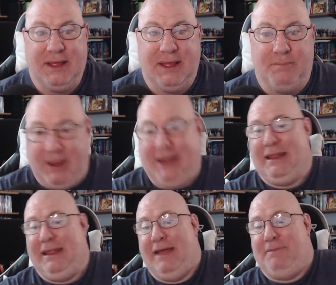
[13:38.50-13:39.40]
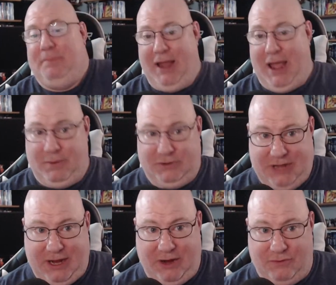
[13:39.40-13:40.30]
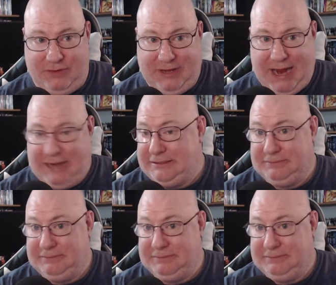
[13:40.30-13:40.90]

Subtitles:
But the FBI was taking over the case.